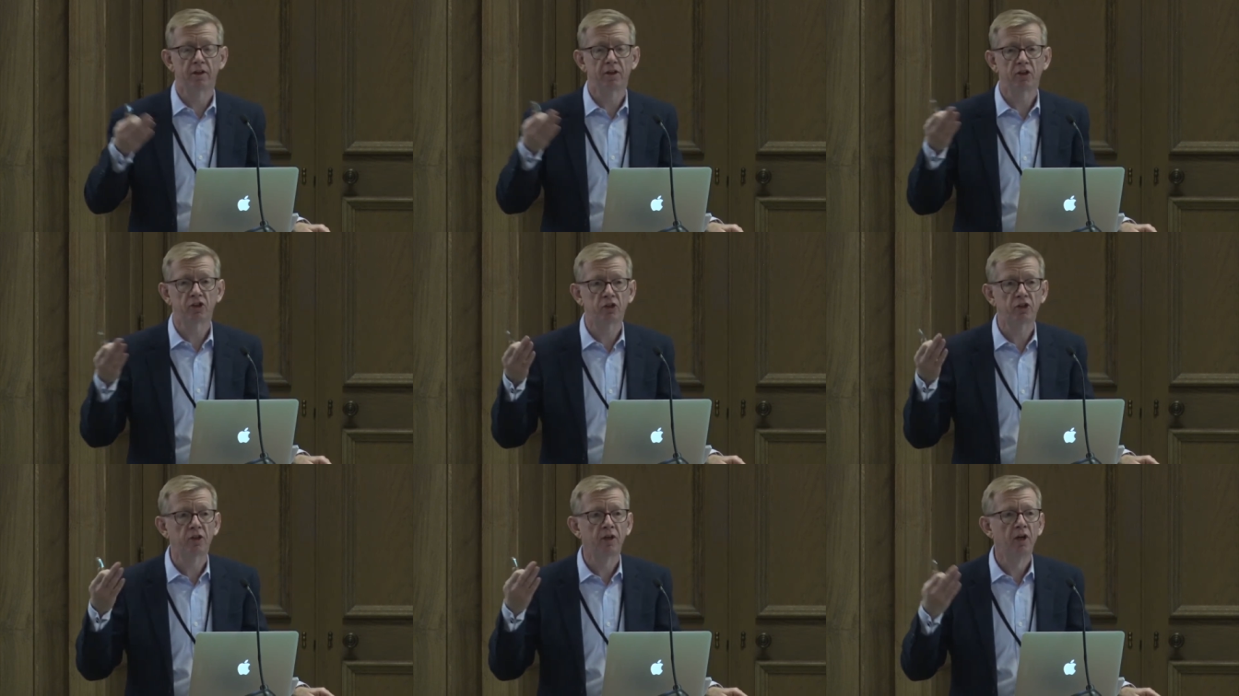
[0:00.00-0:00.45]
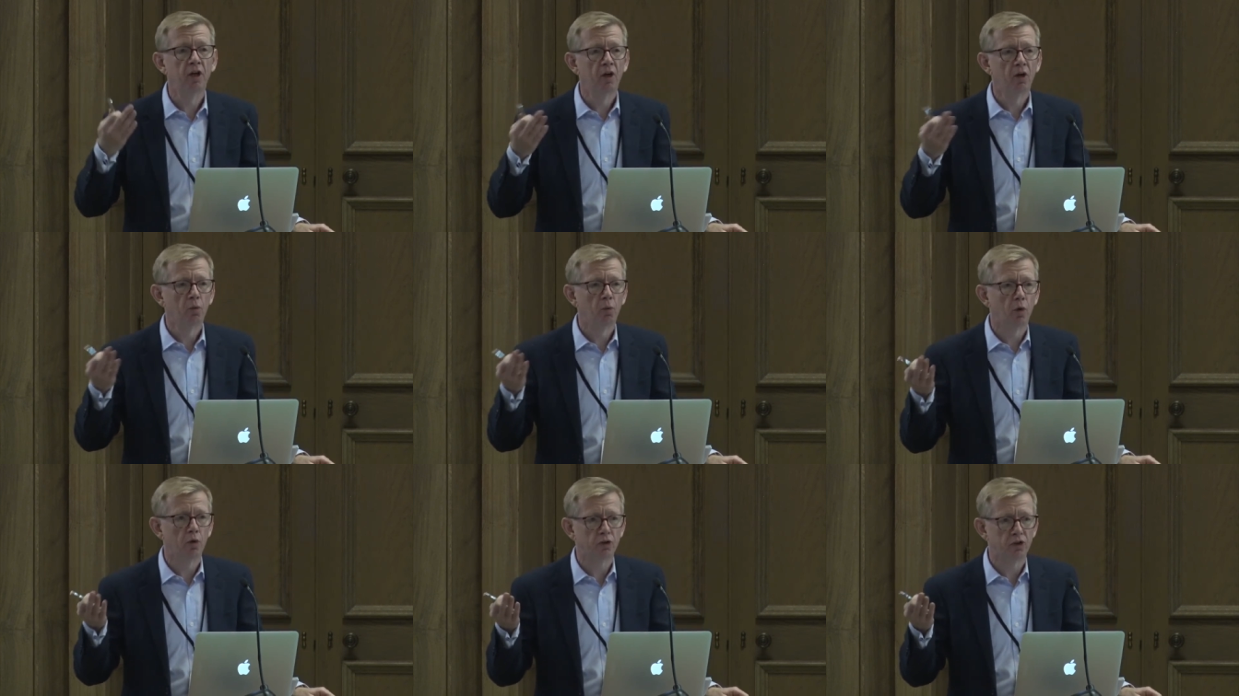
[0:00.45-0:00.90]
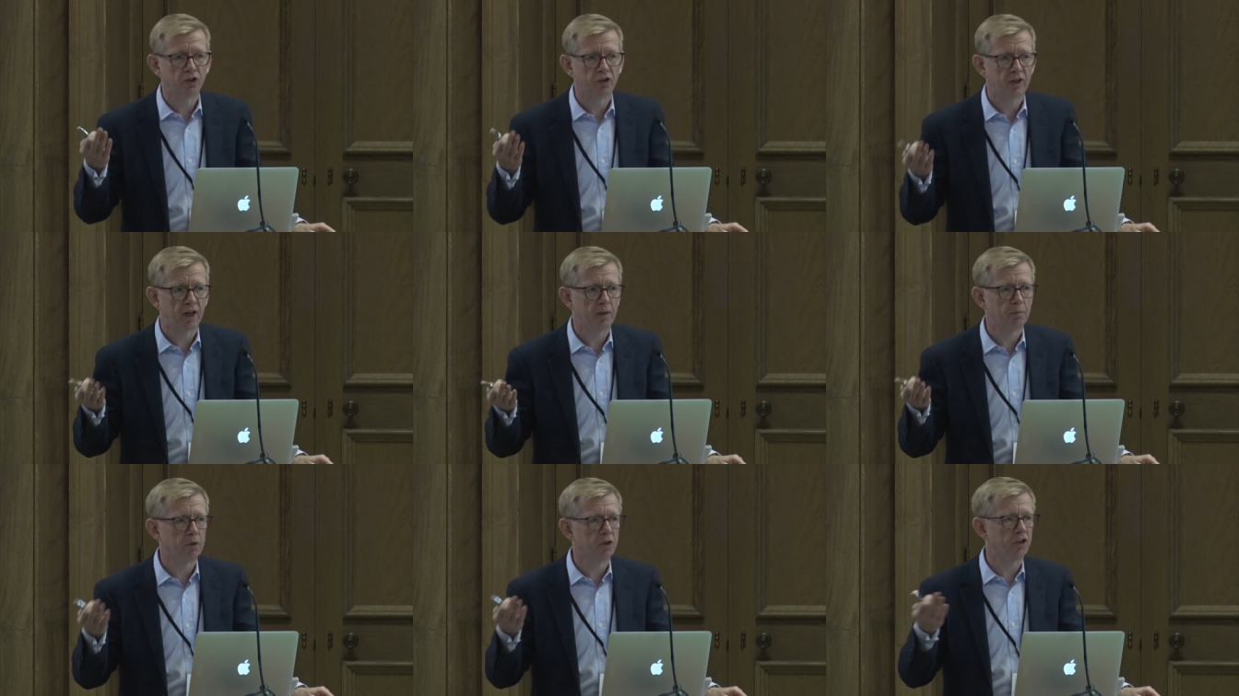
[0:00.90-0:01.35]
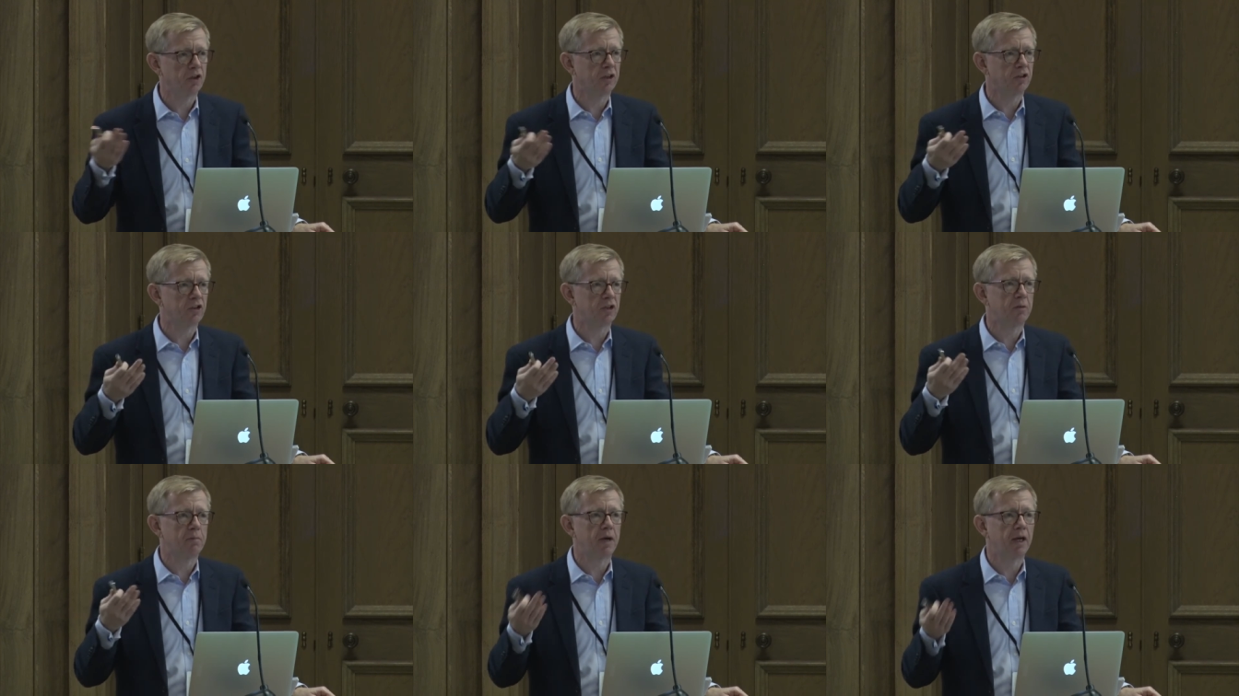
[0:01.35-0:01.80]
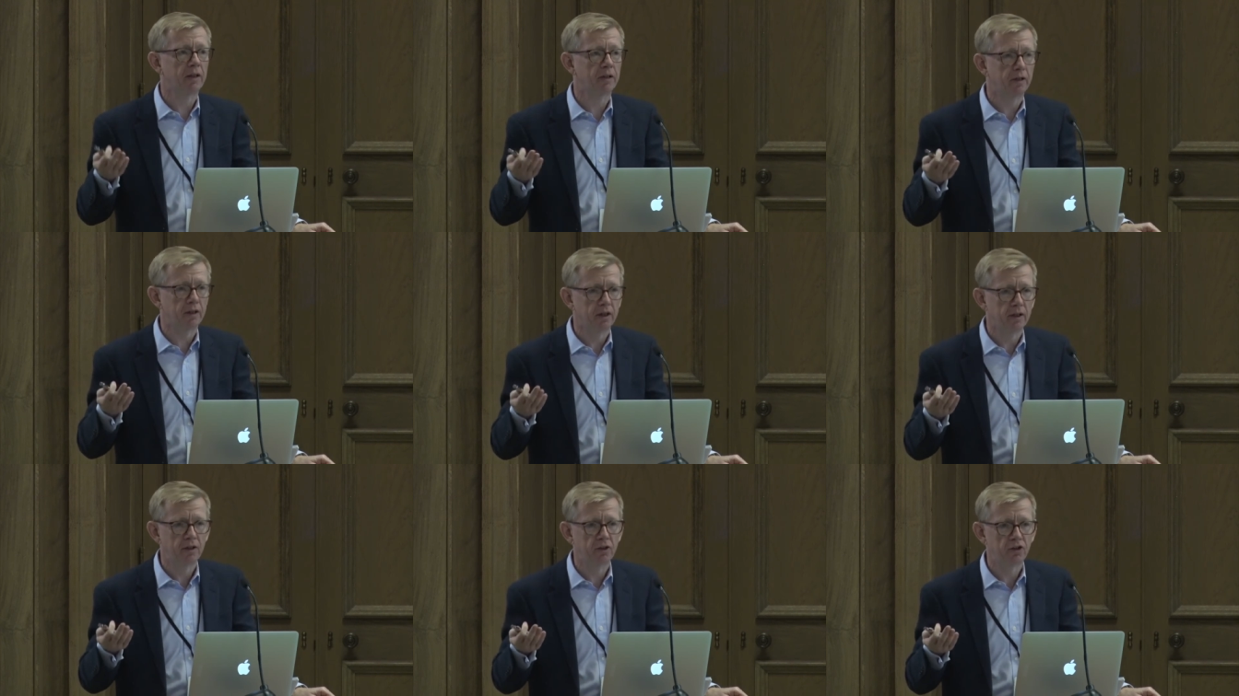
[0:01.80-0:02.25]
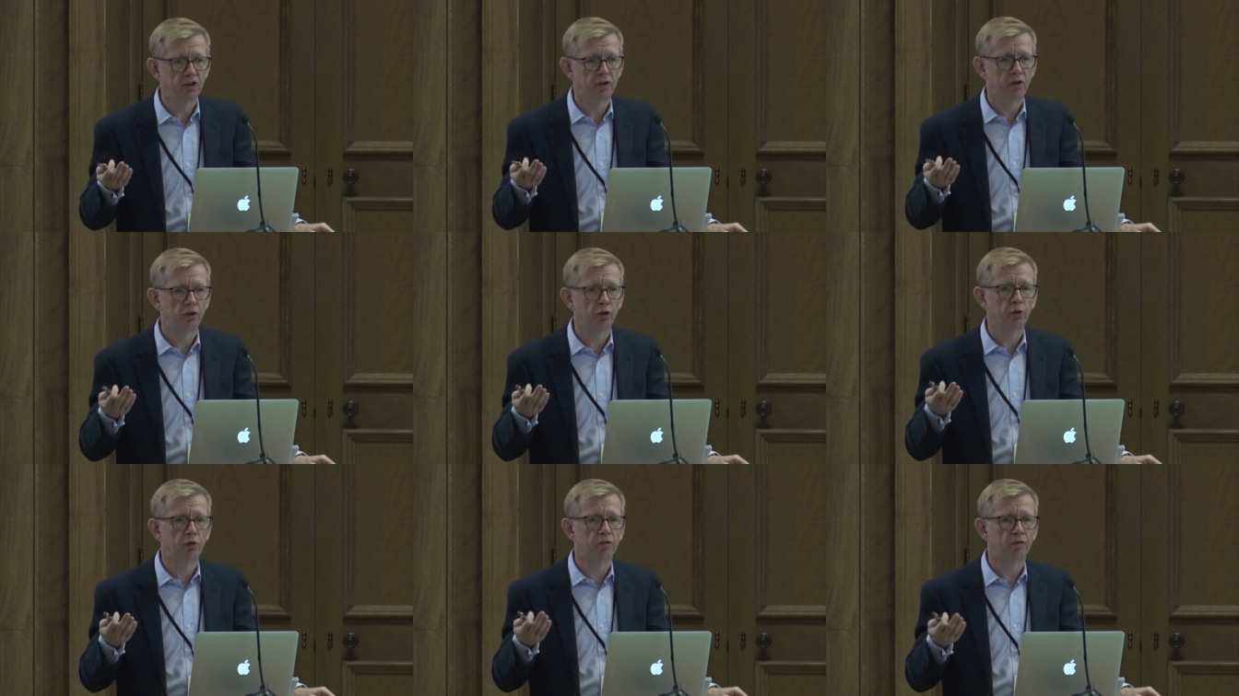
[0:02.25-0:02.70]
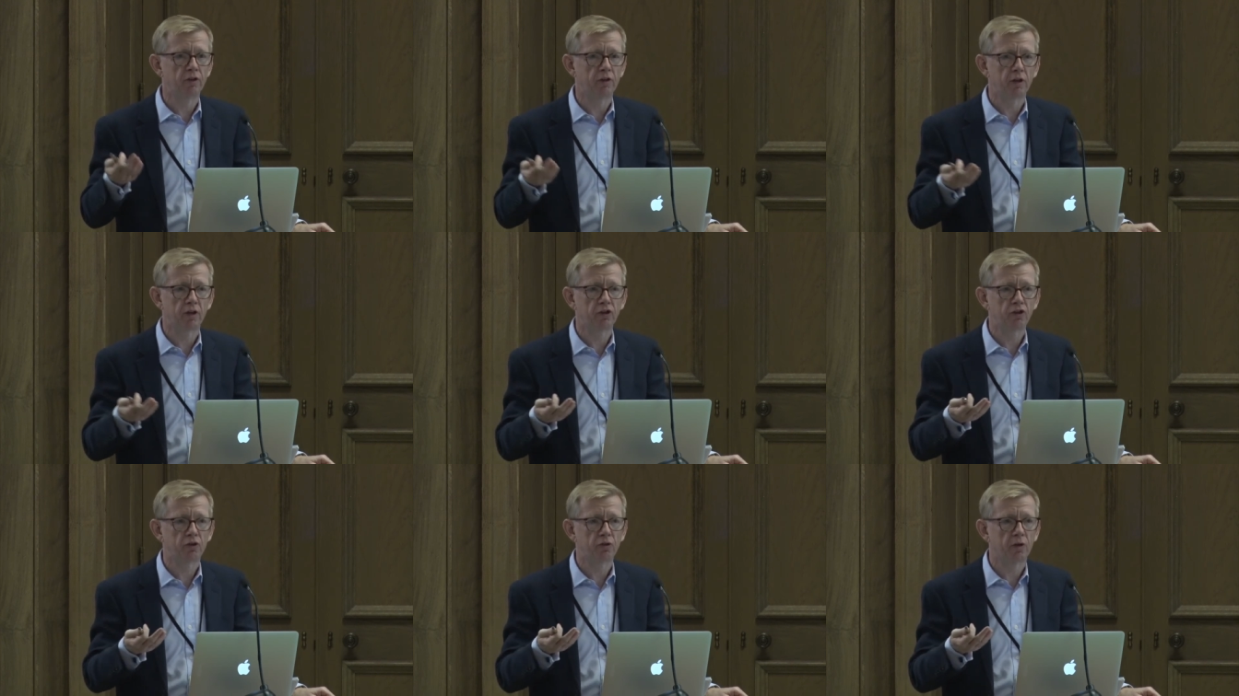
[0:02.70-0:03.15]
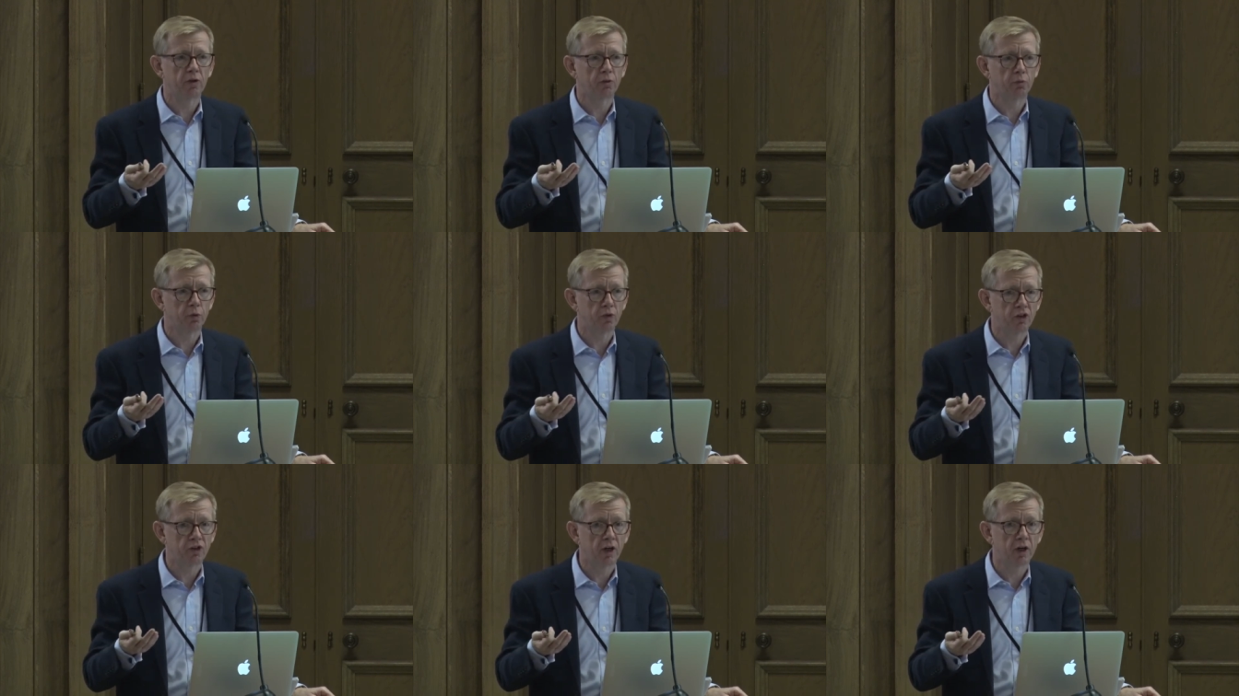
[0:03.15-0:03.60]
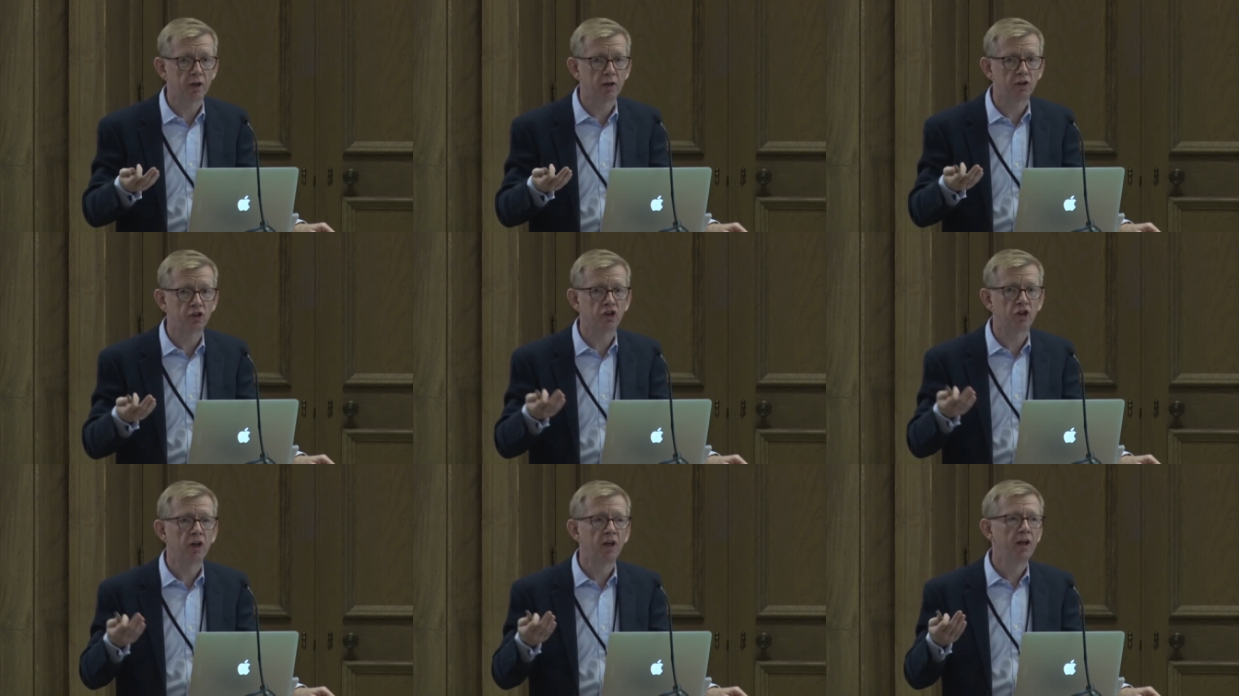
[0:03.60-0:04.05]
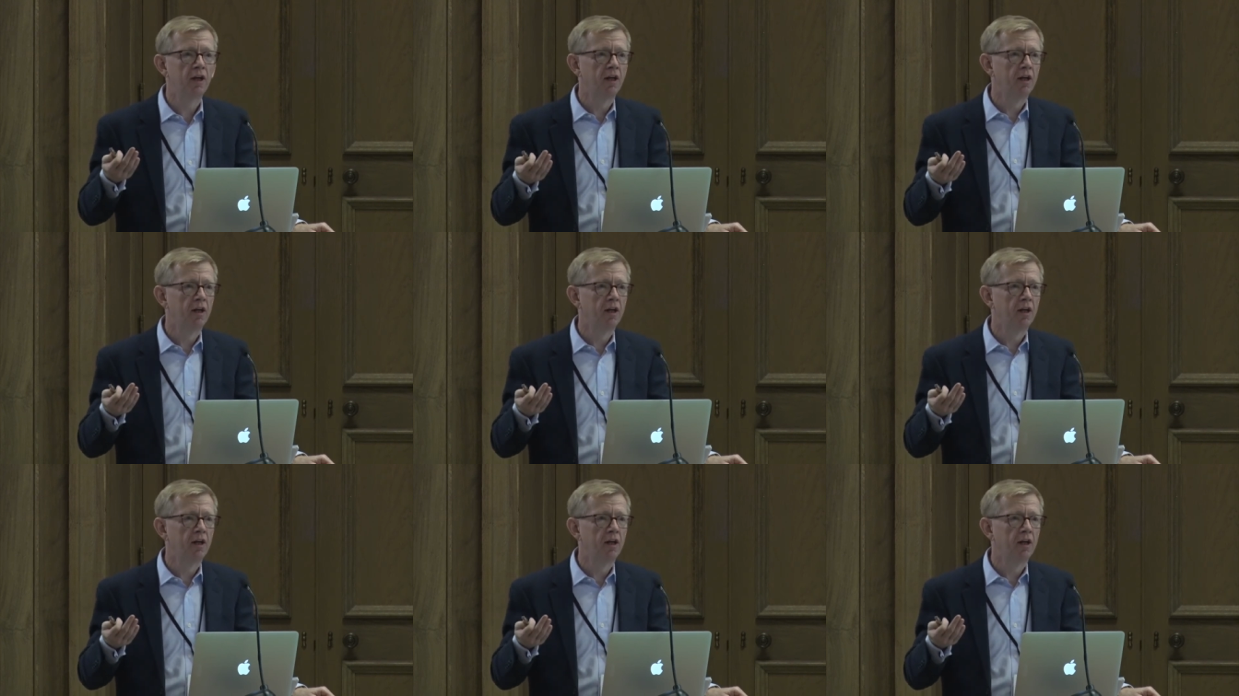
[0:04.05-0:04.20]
This was established as the Mellon Institute of Industrial Research.